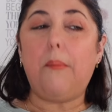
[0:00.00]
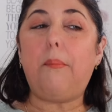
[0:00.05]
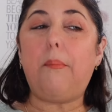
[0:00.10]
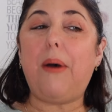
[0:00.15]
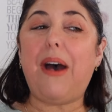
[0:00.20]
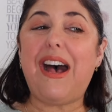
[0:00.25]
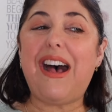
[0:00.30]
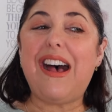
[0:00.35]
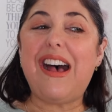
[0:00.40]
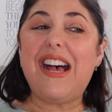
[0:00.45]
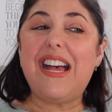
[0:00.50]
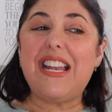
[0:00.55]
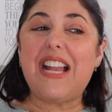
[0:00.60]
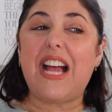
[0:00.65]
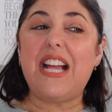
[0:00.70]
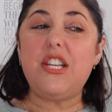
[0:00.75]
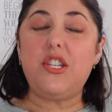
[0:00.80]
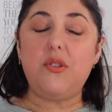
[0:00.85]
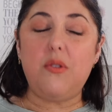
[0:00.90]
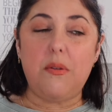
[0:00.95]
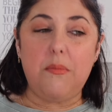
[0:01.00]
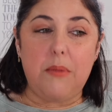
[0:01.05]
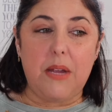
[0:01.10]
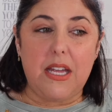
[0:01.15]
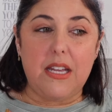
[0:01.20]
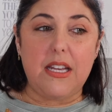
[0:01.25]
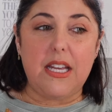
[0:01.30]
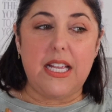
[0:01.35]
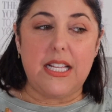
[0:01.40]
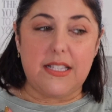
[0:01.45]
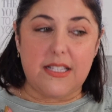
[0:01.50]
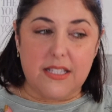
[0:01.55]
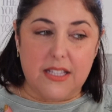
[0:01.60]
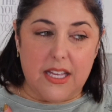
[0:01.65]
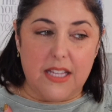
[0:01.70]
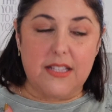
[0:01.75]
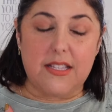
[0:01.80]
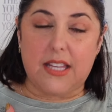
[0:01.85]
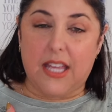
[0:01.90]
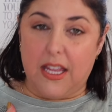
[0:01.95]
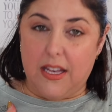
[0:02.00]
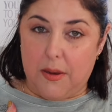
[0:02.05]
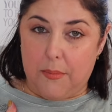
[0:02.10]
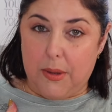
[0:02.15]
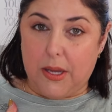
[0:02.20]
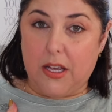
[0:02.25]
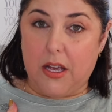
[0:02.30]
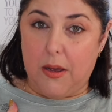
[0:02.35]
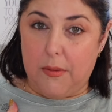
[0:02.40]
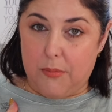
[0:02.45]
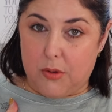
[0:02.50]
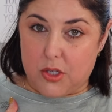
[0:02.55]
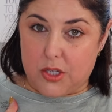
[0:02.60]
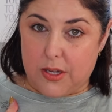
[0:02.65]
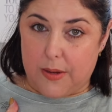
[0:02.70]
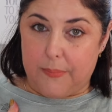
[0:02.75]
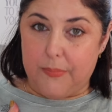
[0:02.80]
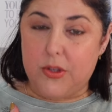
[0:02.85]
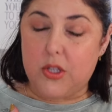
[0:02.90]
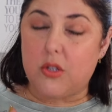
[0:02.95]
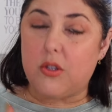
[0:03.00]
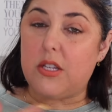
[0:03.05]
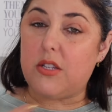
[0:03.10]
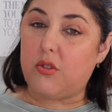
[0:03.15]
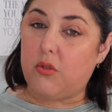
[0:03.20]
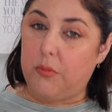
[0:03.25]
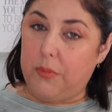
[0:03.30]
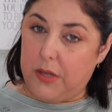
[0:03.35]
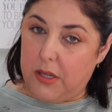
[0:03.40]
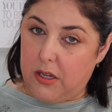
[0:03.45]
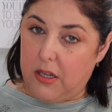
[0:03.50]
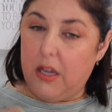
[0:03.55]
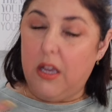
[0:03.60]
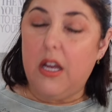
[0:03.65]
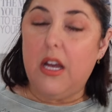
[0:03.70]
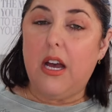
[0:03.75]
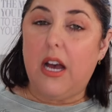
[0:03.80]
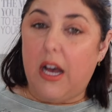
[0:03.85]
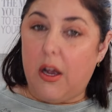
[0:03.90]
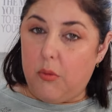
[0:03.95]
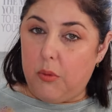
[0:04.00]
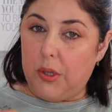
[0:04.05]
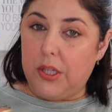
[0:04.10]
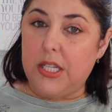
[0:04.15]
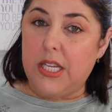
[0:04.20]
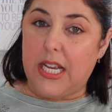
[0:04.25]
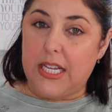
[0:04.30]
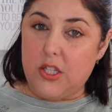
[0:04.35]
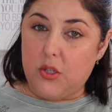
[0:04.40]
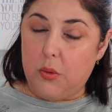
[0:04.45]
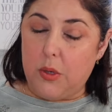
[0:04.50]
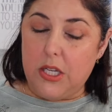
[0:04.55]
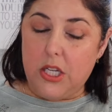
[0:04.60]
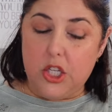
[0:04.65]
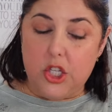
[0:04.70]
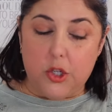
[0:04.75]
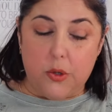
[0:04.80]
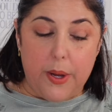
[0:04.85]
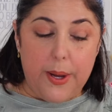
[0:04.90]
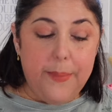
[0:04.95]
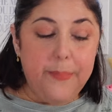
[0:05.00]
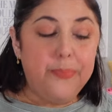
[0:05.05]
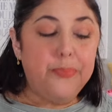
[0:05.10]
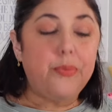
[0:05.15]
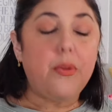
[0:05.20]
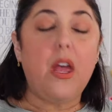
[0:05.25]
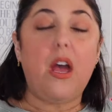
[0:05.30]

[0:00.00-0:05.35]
but I do admit it's it's getting a bit cumbersome. So this will be a really nice way to do it.